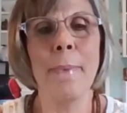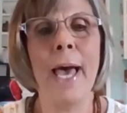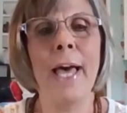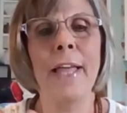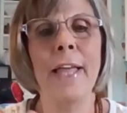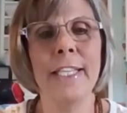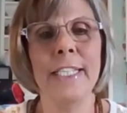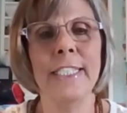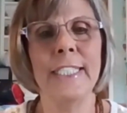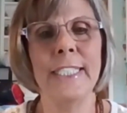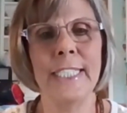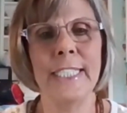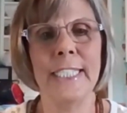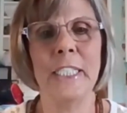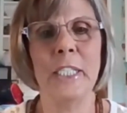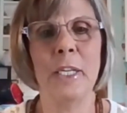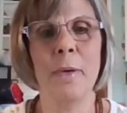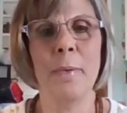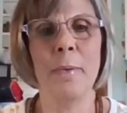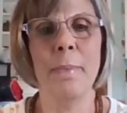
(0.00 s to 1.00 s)
about this
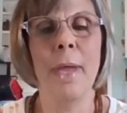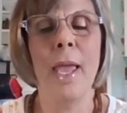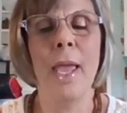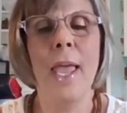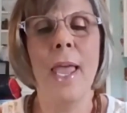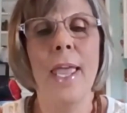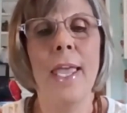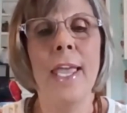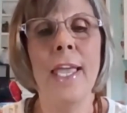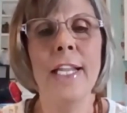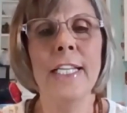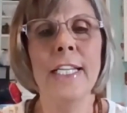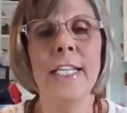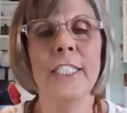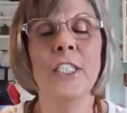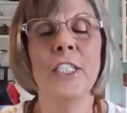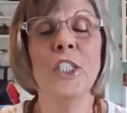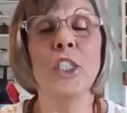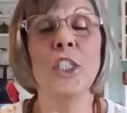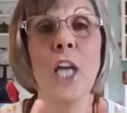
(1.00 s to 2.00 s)
system, it
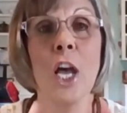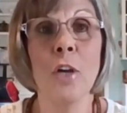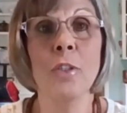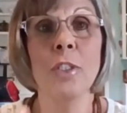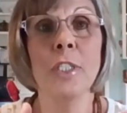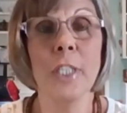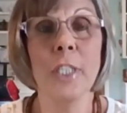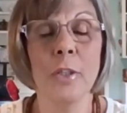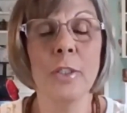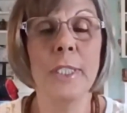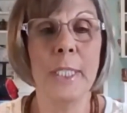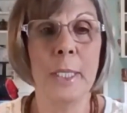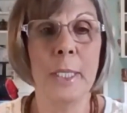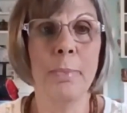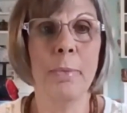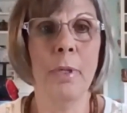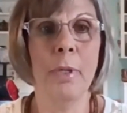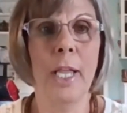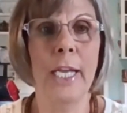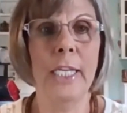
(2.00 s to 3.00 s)
is so, so
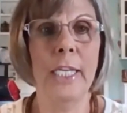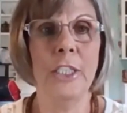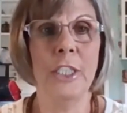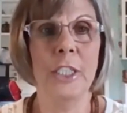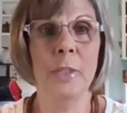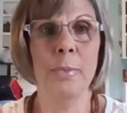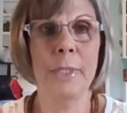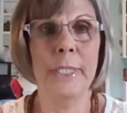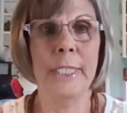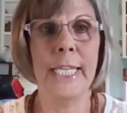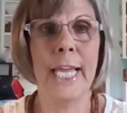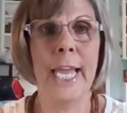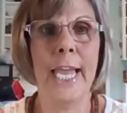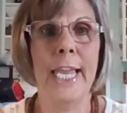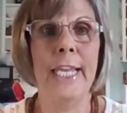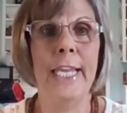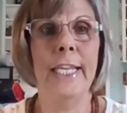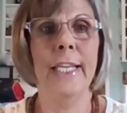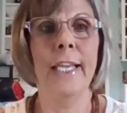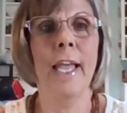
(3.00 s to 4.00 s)
simple, like Jim was
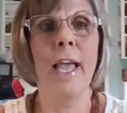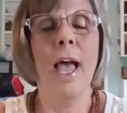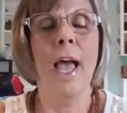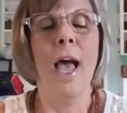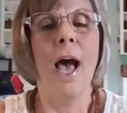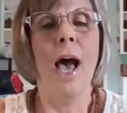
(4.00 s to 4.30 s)
saying.